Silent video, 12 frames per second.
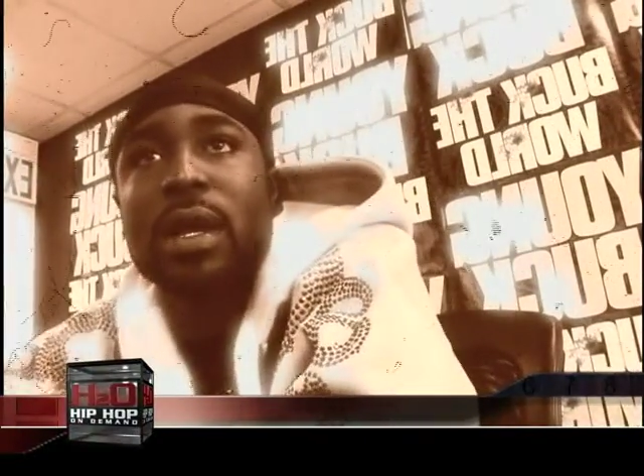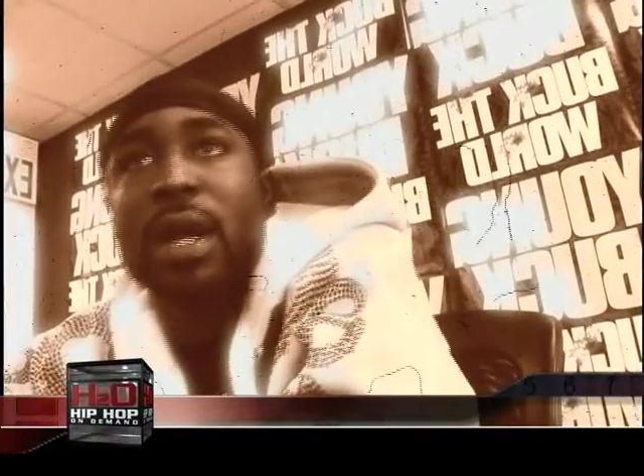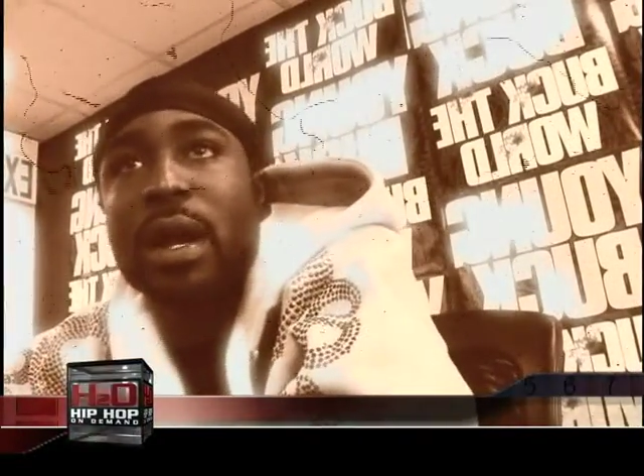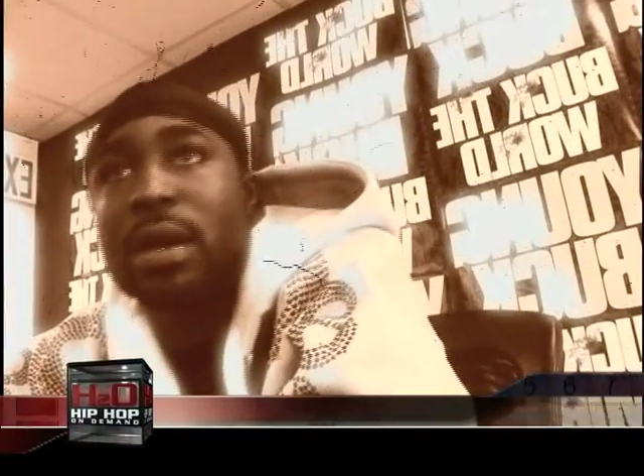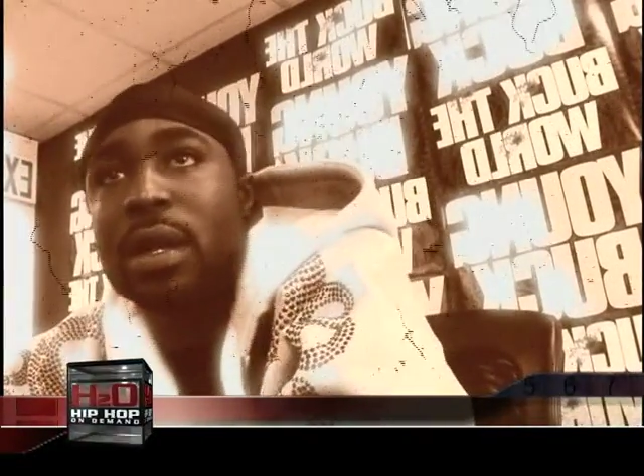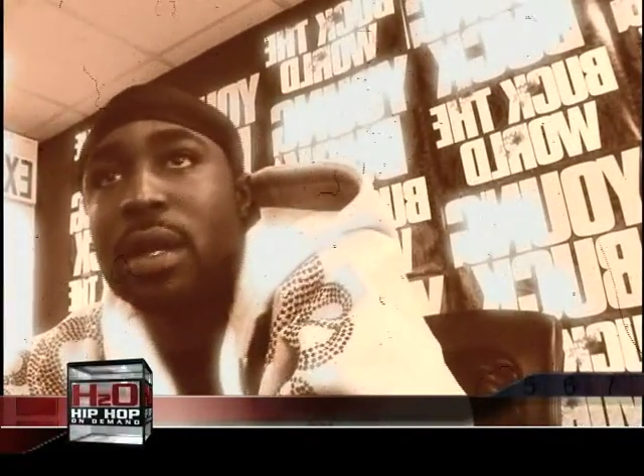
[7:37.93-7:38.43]
get
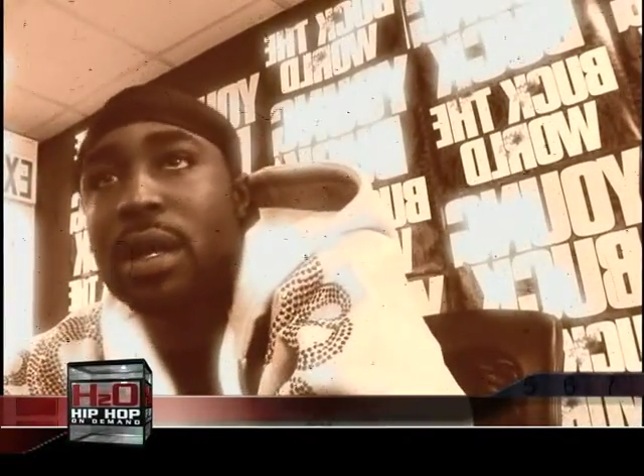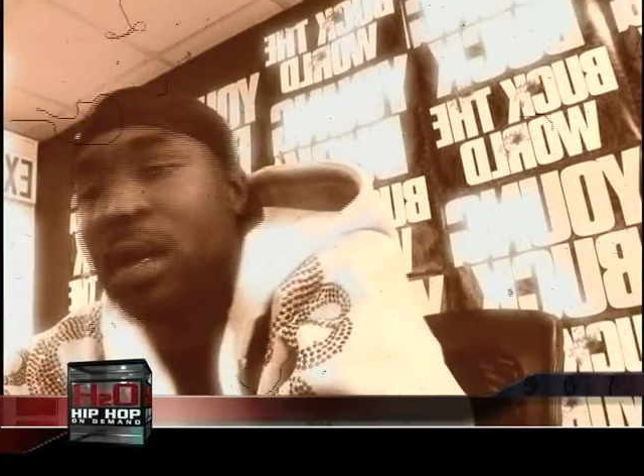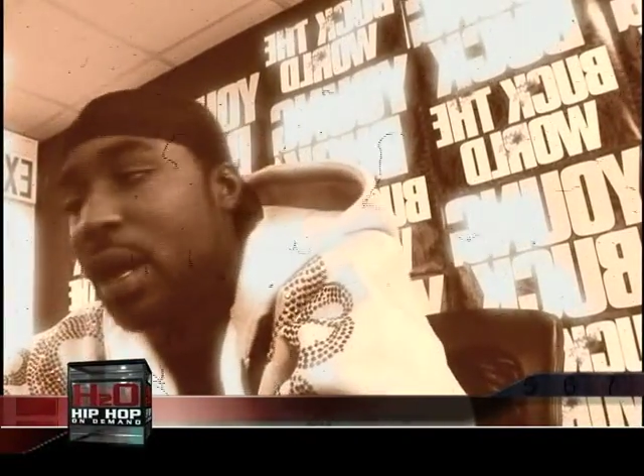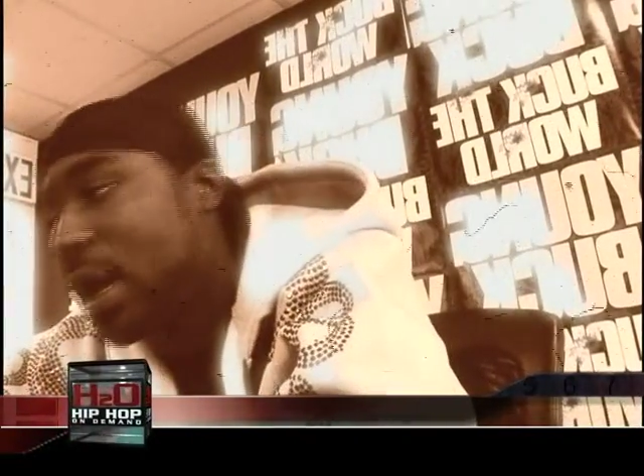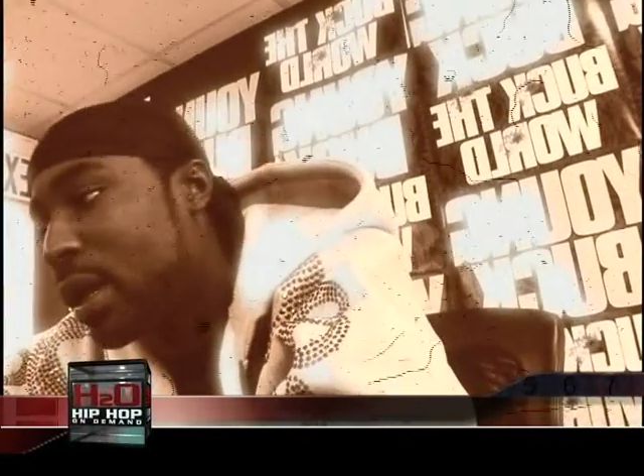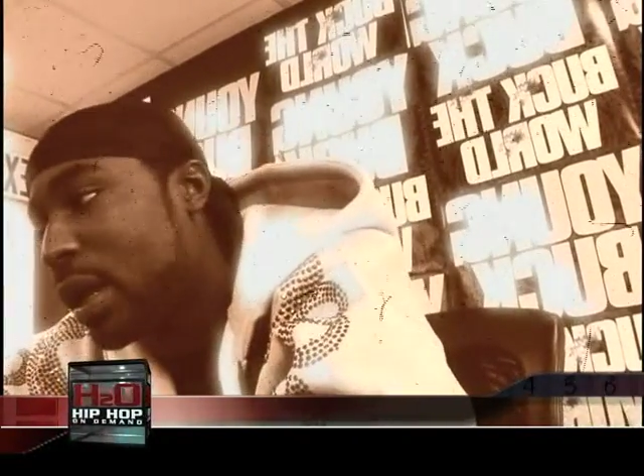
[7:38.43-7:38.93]
out here
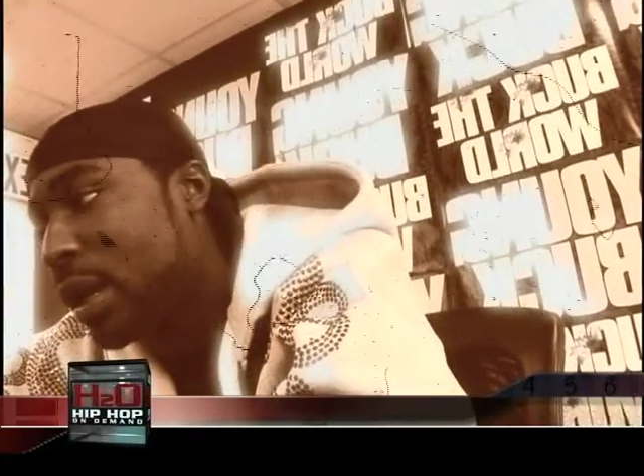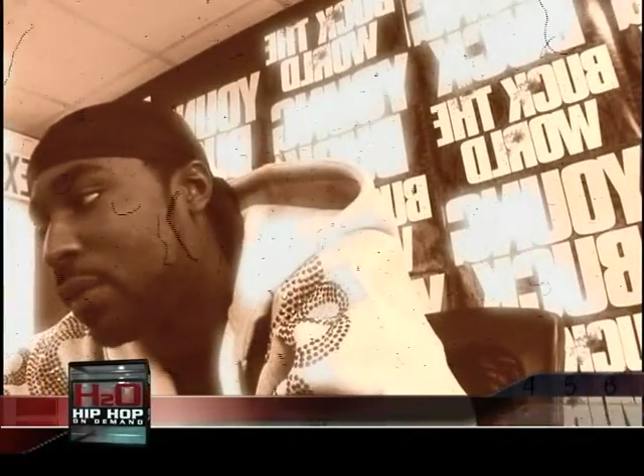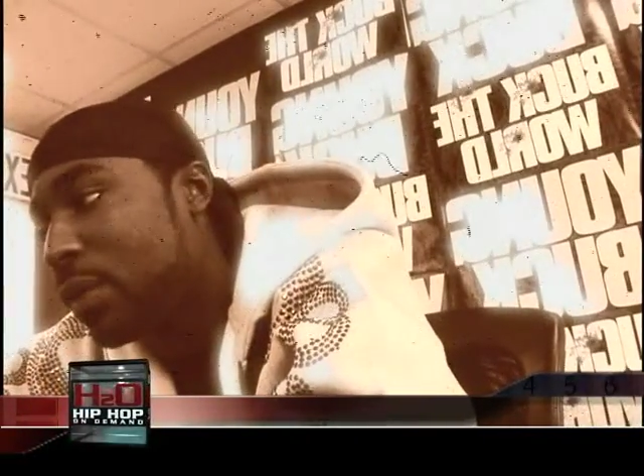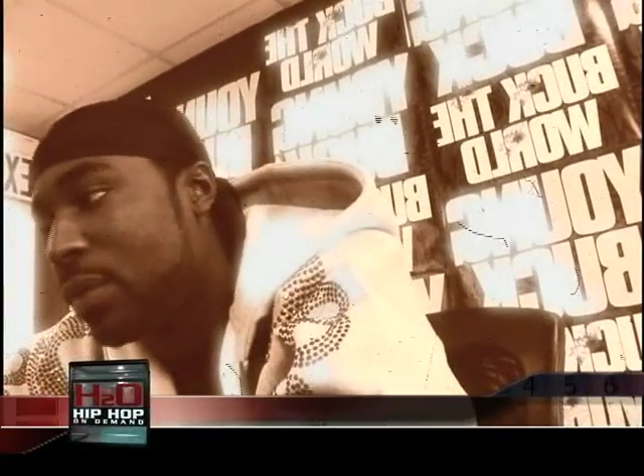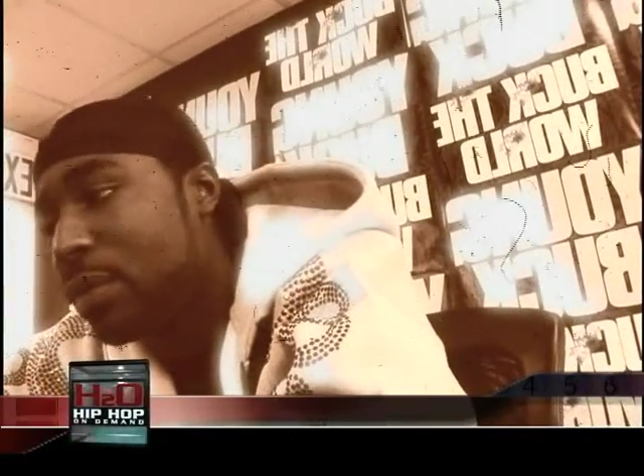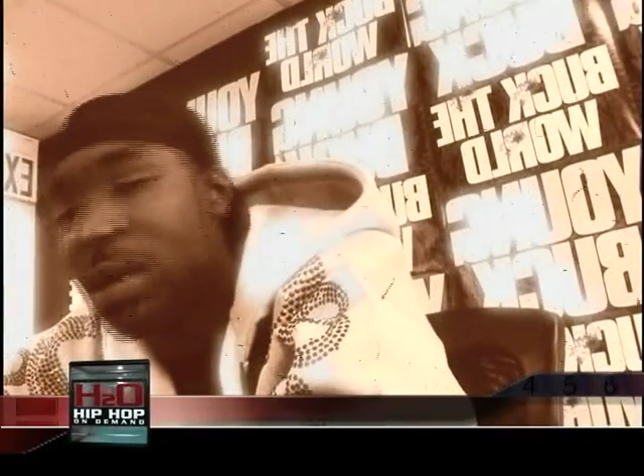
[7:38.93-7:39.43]
and act like
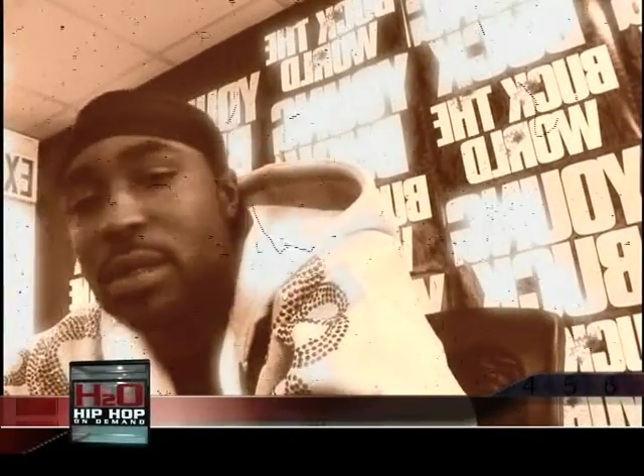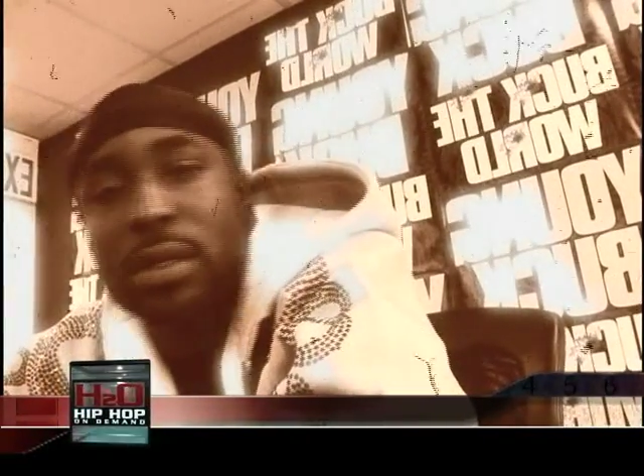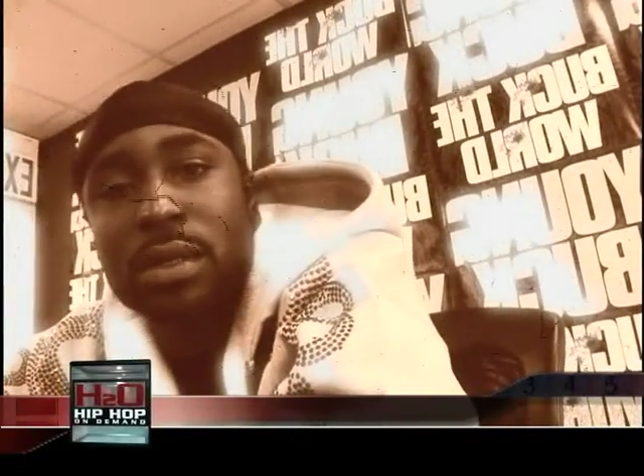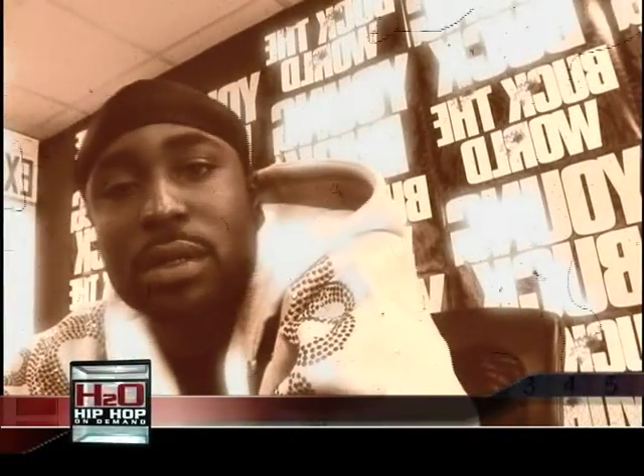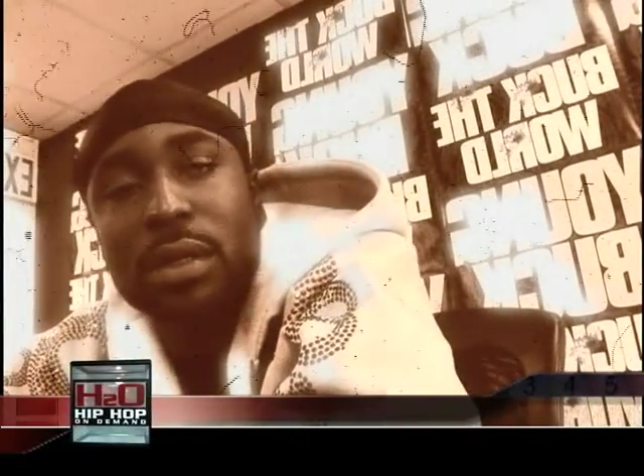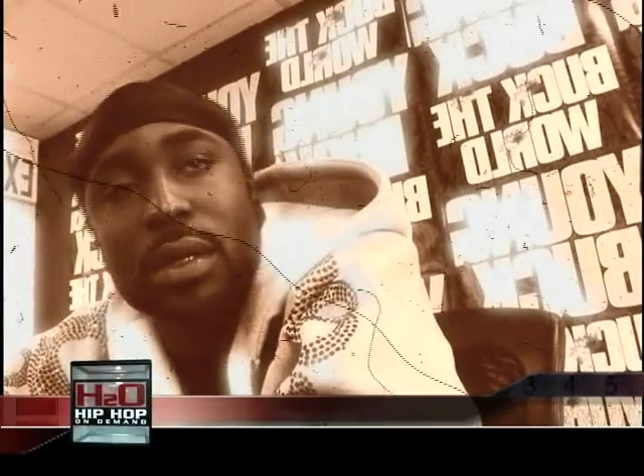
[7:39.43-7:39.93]
we
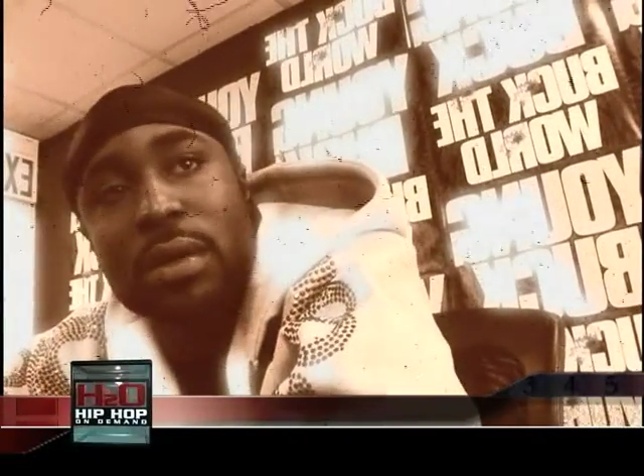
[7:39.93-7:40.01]
wasn't.